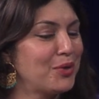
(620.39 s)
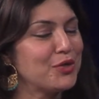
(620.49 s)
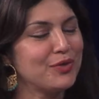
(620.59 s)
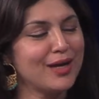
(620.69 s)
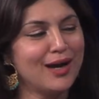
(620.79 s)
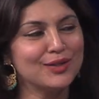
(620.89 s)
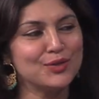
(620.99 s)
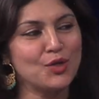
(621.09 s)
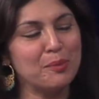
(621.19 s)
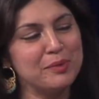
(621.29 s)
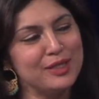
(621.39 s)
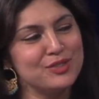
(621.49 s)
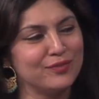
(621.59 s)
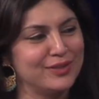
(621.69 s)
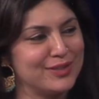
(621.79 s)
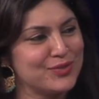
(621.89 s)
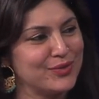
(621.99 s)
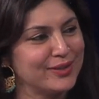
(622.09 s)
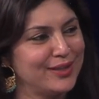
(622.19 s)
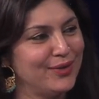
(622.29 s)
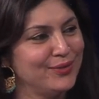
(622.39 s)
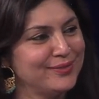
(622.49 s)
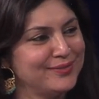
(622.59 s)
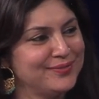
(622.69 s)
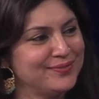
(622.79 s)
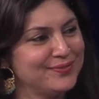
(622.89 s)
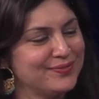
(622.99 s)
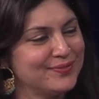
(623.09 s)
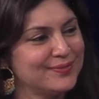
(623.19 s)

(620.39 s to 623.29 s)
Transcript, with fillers: do you think are the top needs of the district, though? Well, I